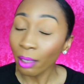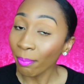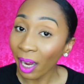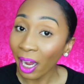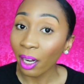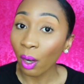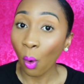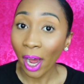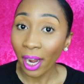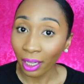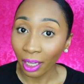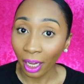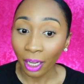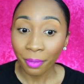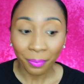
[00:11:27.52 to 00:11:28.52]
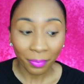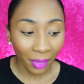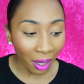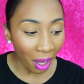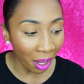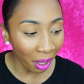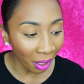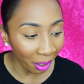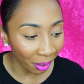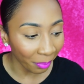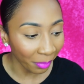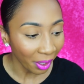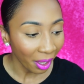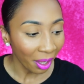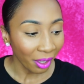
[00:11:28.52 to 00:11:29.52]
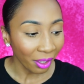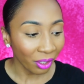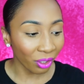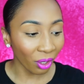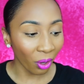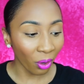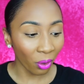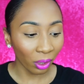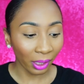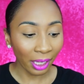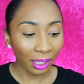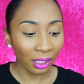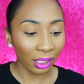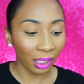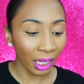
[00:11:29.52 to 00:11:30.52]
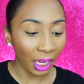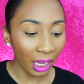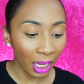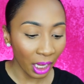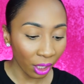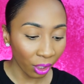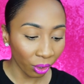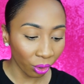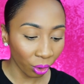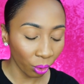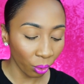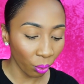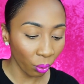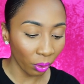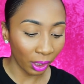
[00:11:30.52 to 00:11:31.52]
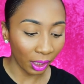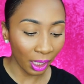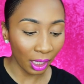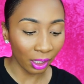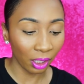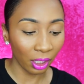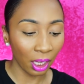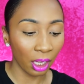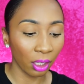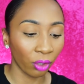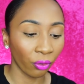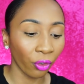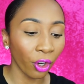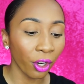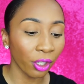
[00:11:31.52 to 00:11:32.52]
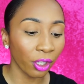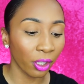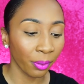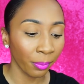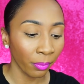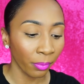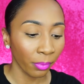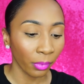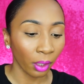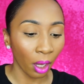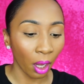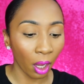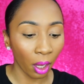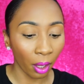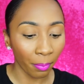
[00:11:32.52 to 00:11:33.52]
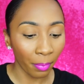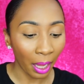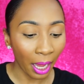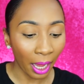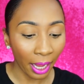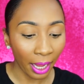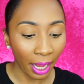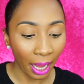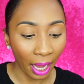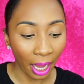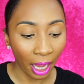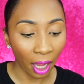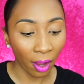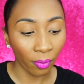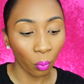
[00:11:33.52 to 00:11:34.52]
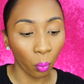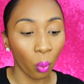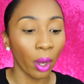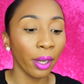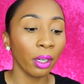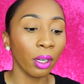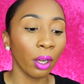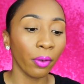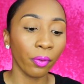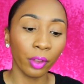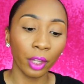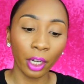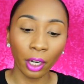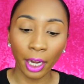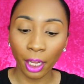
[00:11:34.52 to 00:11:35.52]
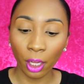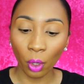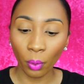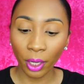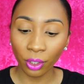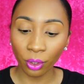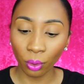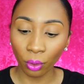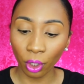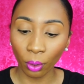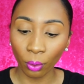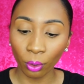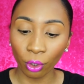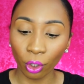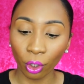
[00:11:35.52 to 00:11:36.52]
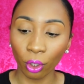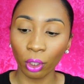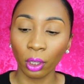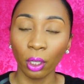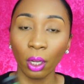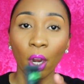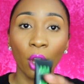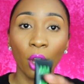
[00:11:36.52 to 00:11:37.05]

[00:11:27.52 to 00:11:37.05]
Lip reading: buy quite a lot. So let's get into these things first. I have one of their AOA Studio Sugar